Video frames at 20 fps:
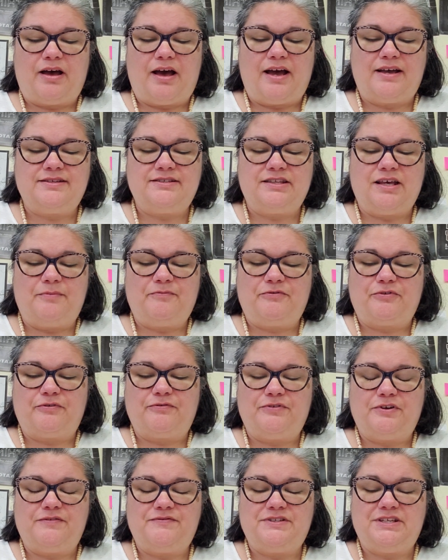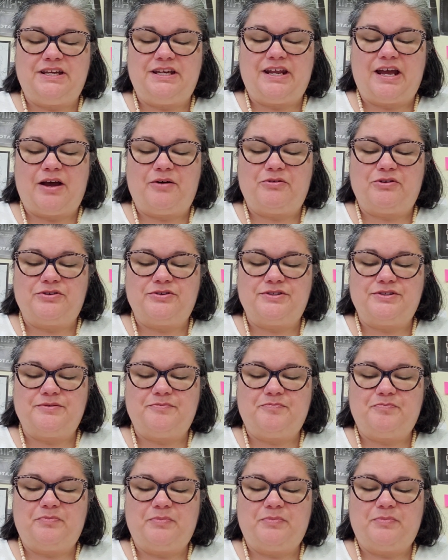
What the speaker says: I slept for 15 hours.